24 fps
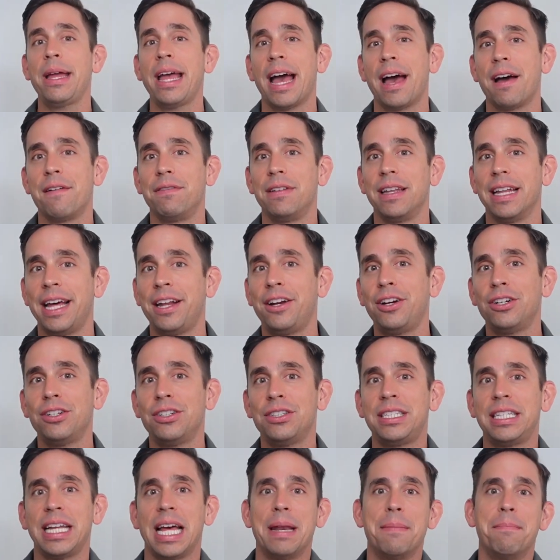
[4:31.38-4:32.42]
we have
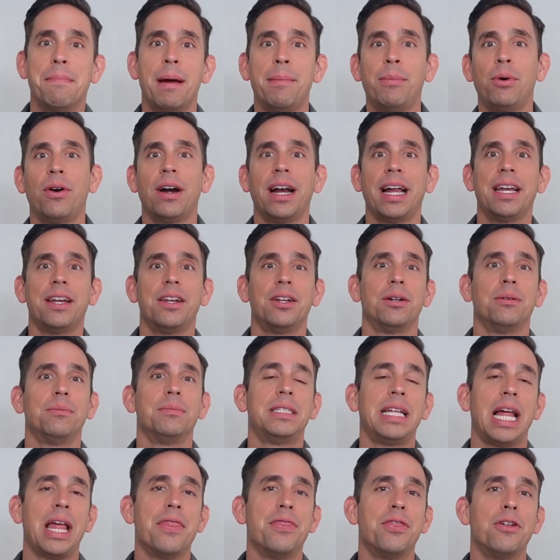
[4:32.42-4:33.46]
letters and
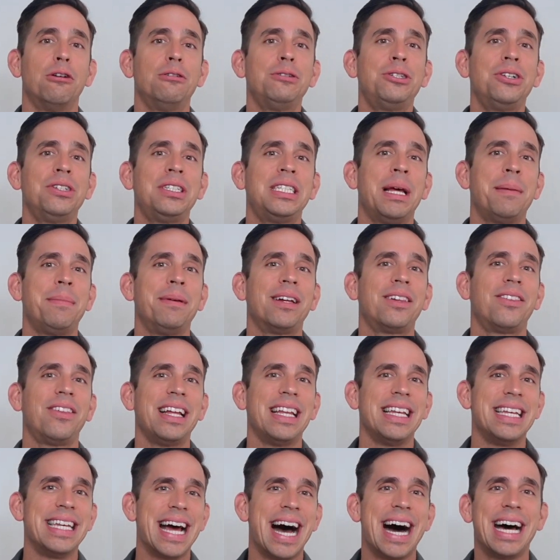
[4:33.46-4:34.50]
memorandums, and those are
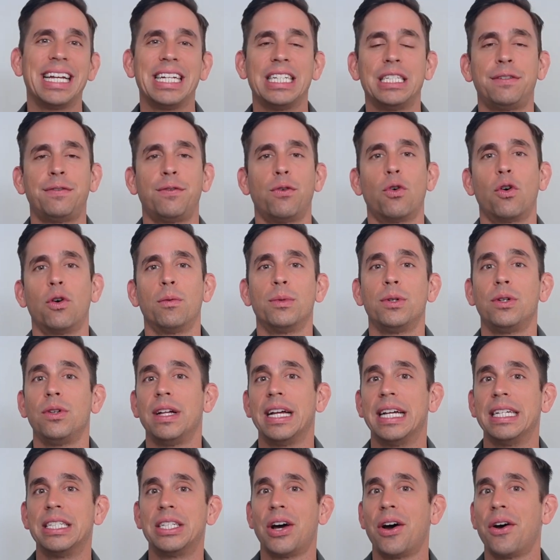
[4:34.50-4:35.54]
typically not as
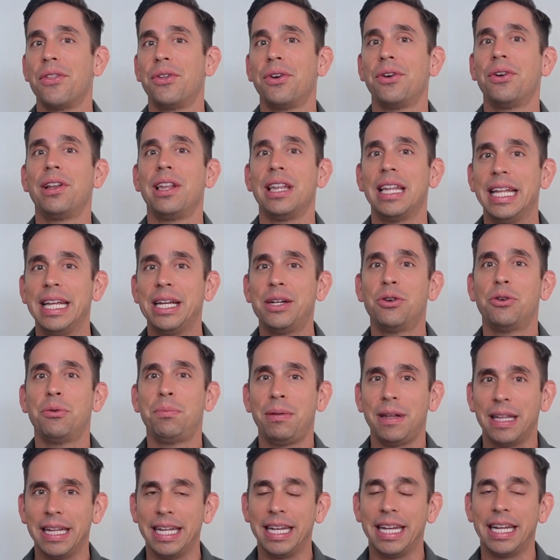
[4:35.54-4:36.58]
formal as other legal
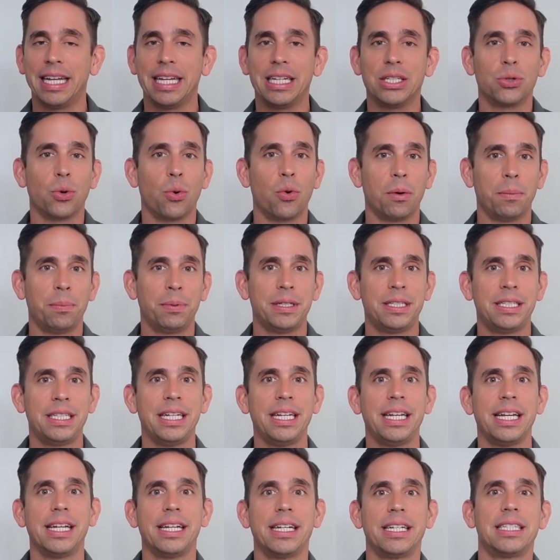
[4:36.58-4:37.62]
pleadings or
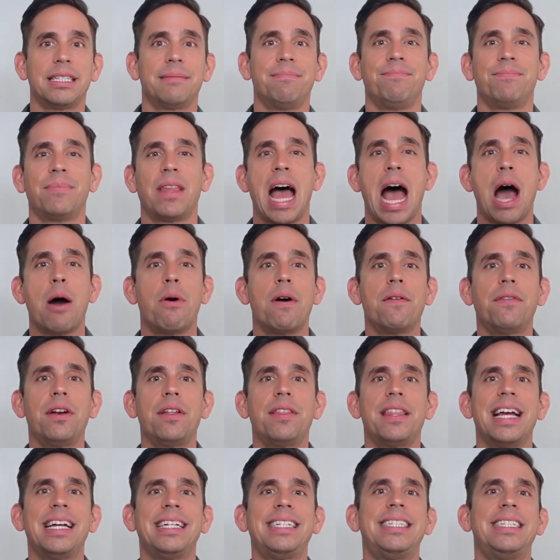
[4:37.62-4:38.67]
proceedings.
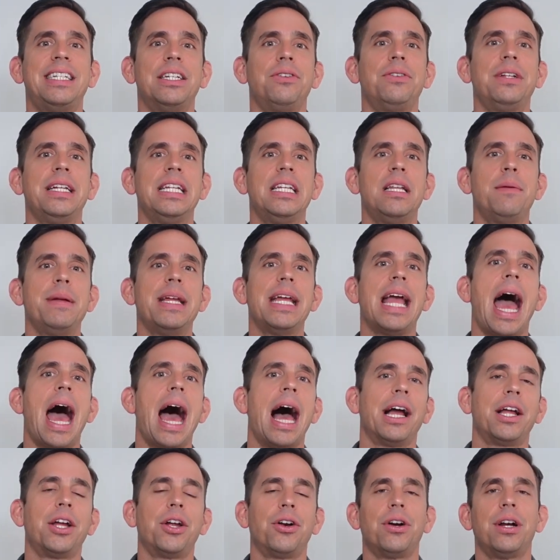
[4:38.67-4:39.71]
However, they still need to be
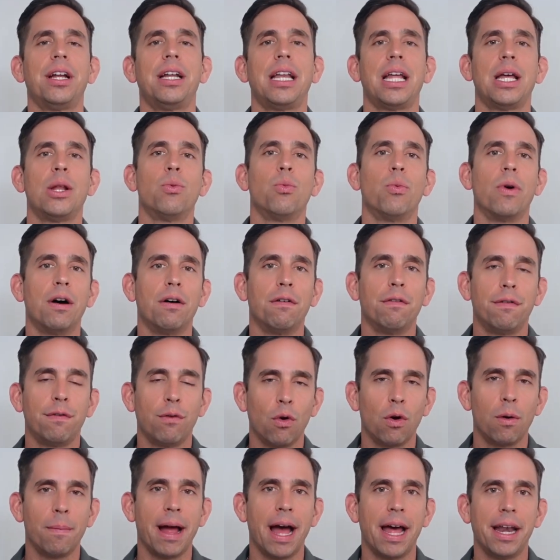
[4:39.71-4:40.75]
accurate and well
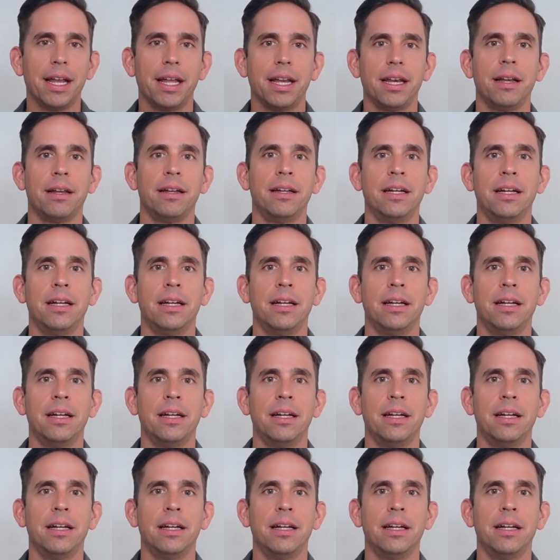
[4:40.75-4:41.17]
formatted.